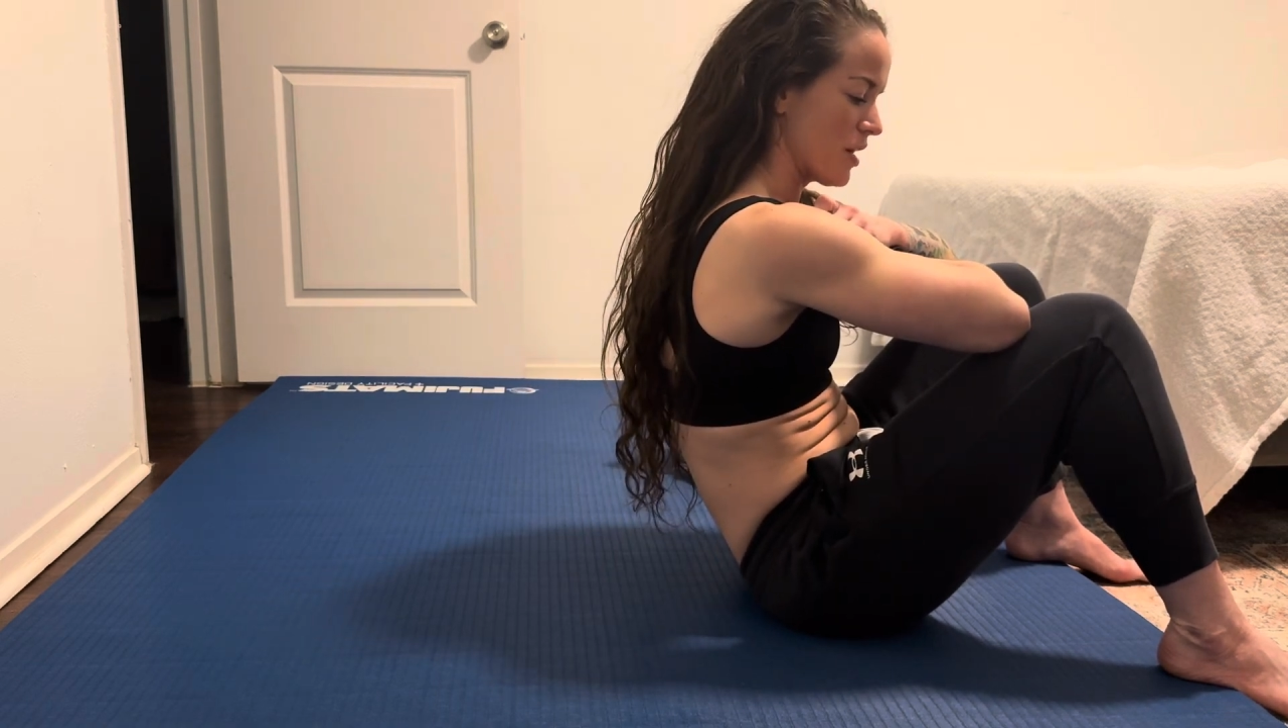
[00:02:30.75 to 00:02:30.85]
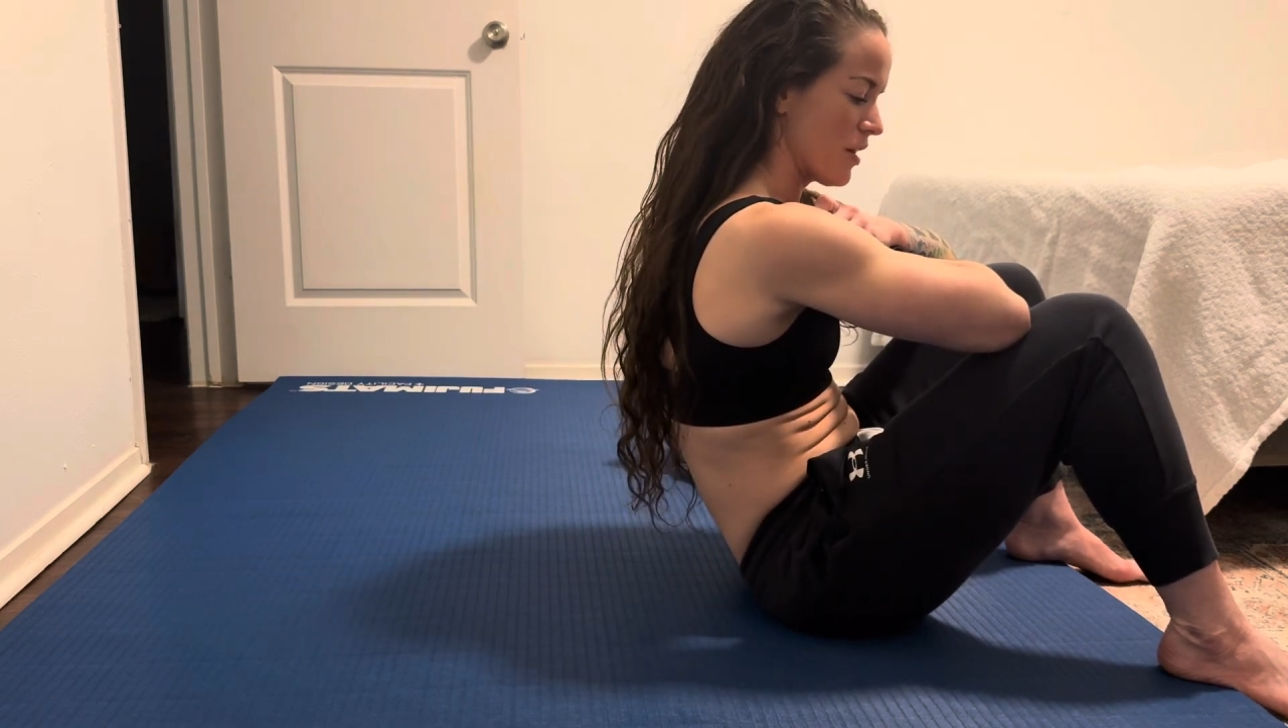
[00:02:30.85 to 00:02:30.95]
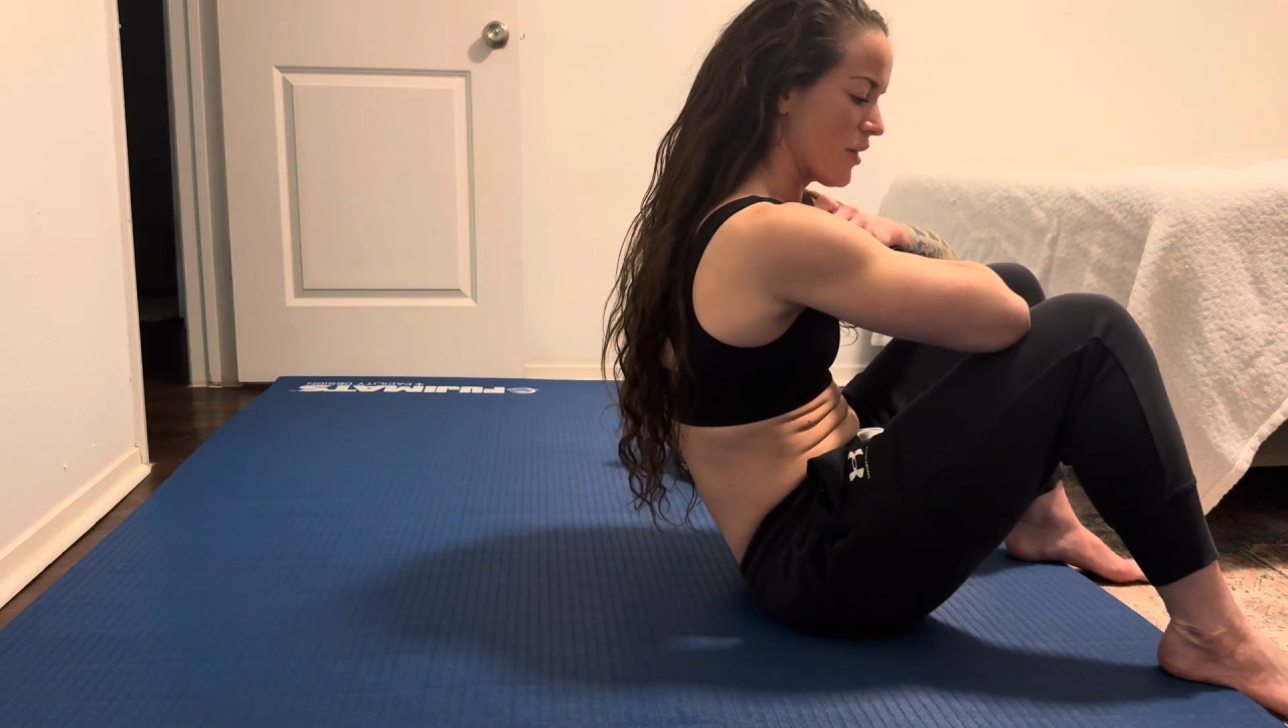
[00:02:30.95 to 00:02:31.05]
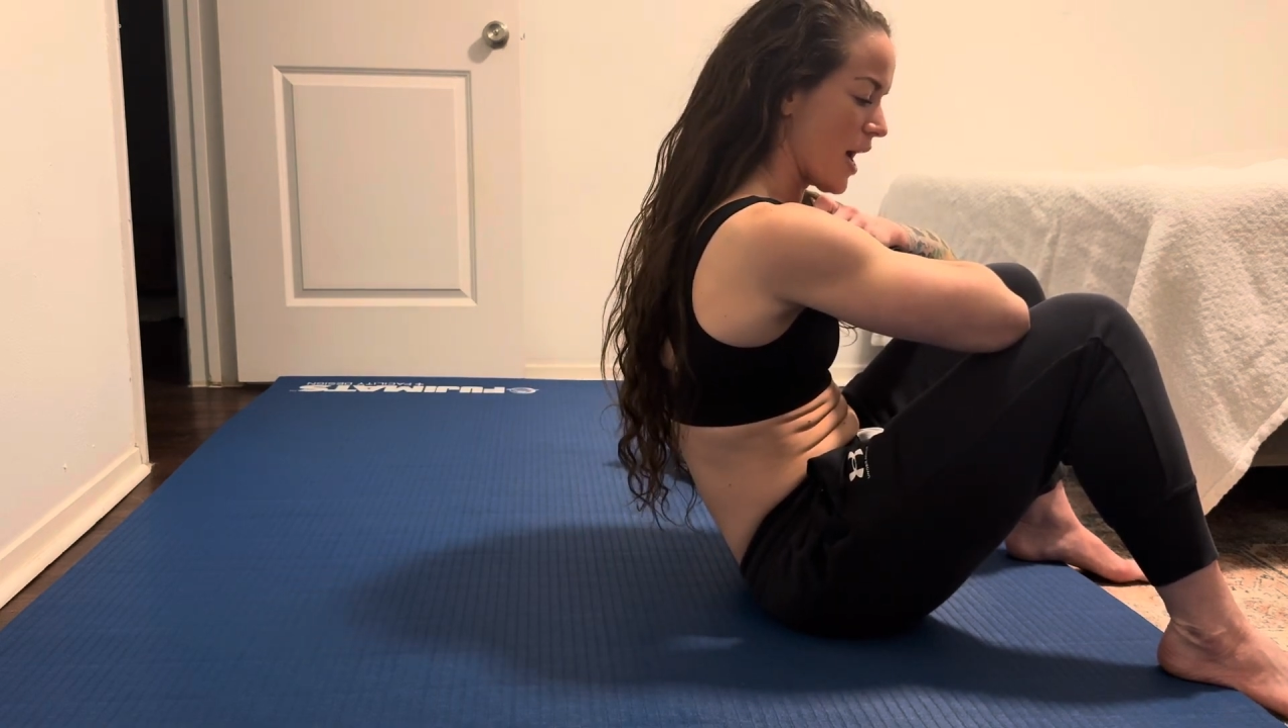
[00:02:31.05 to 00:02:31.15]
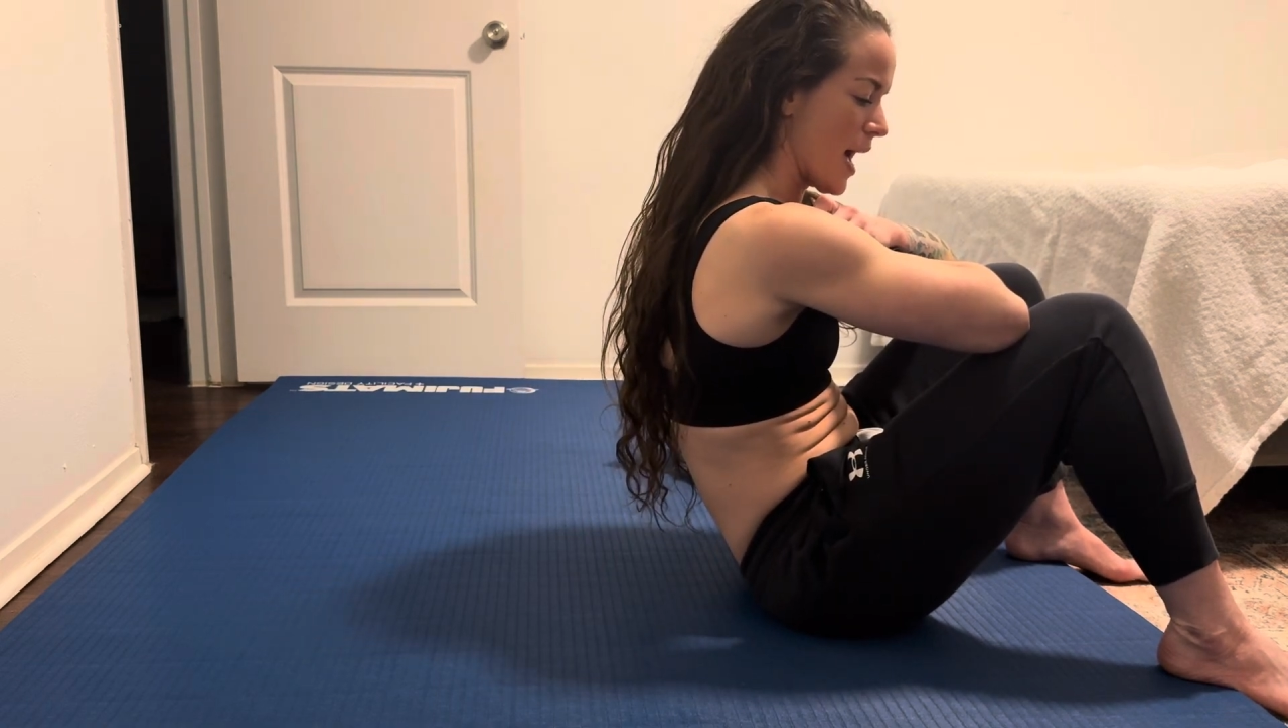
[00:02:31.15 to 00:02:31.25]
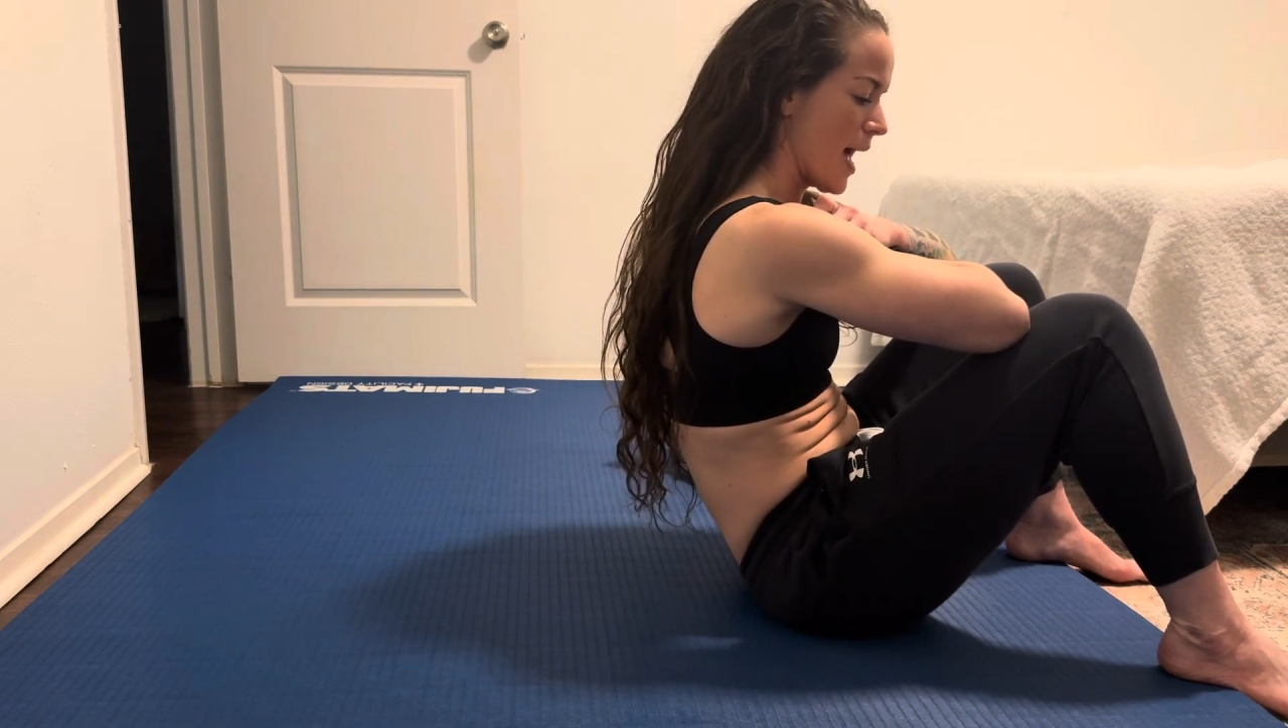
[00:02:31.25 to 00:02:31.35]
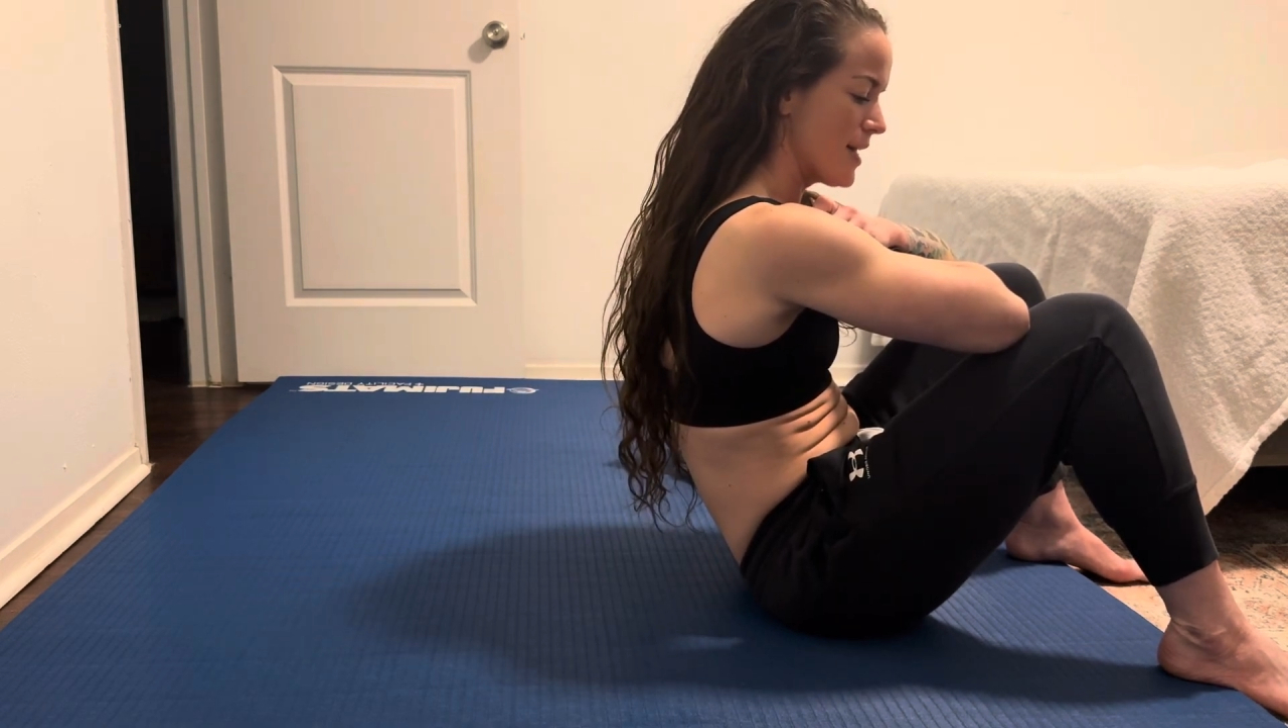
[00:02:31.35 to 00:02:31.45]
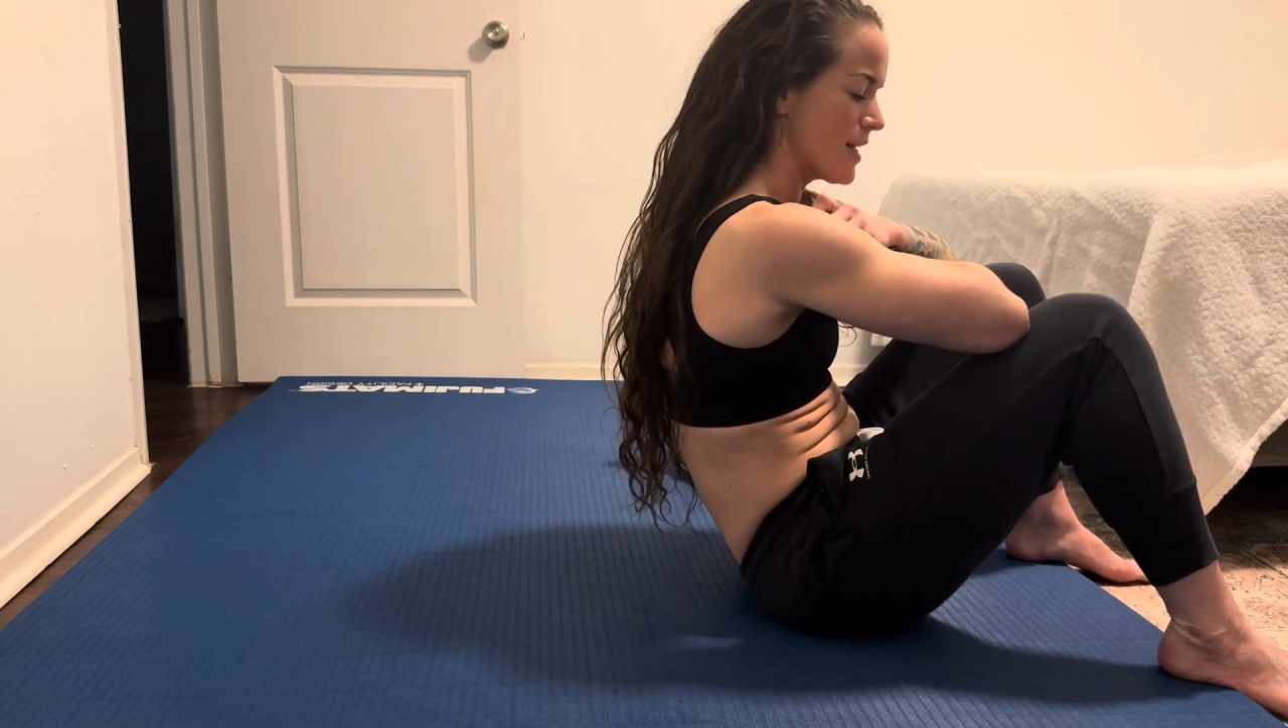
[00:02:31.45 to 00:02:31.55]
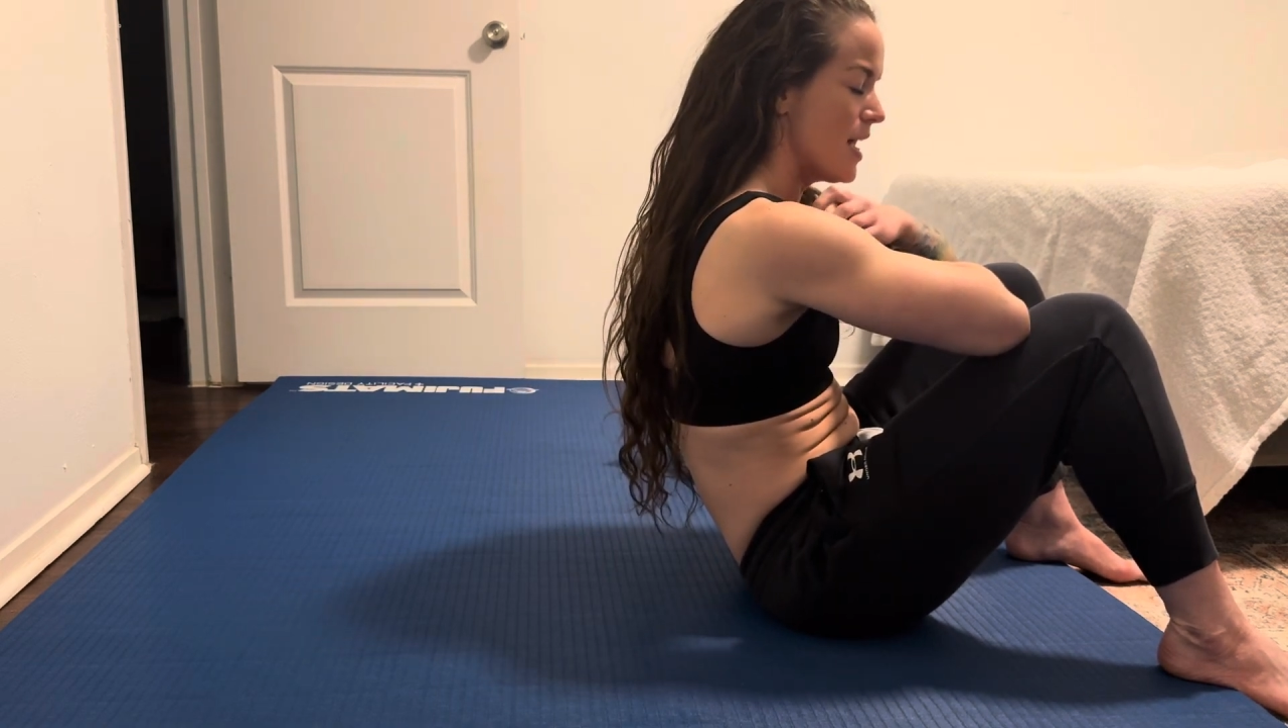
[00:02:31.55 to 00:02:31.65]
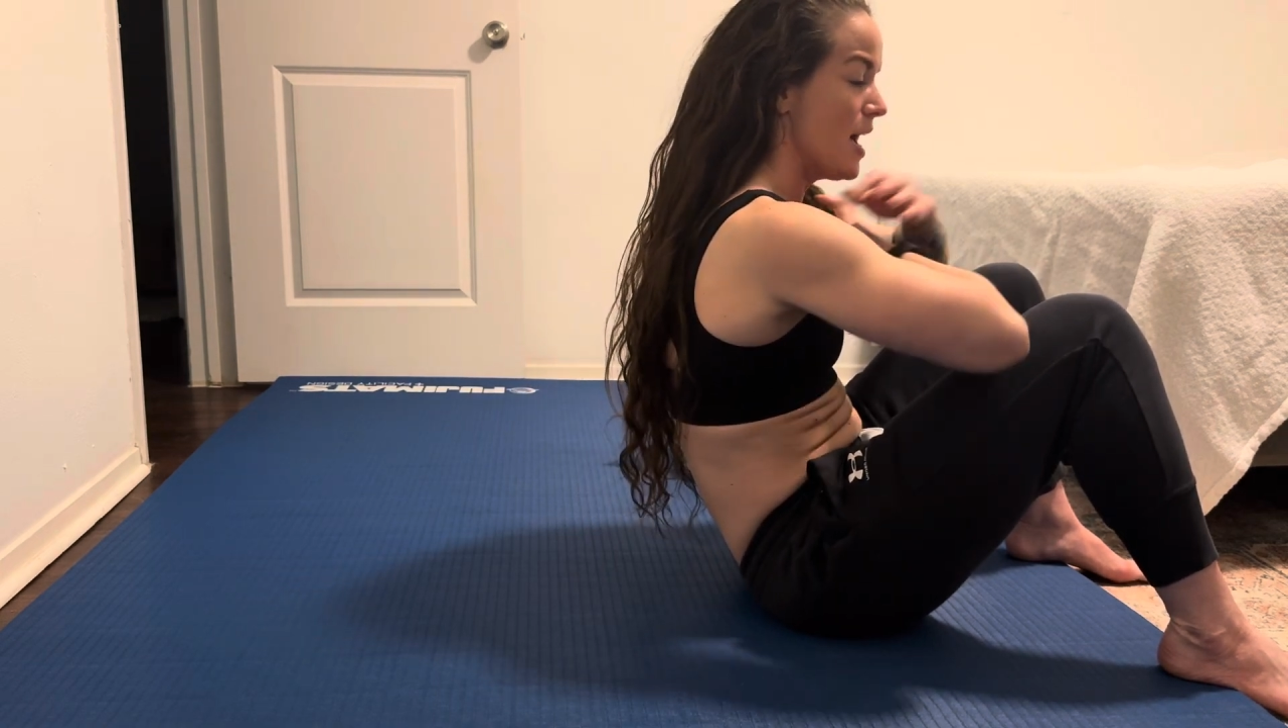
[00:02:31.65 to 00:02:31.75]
the thighs.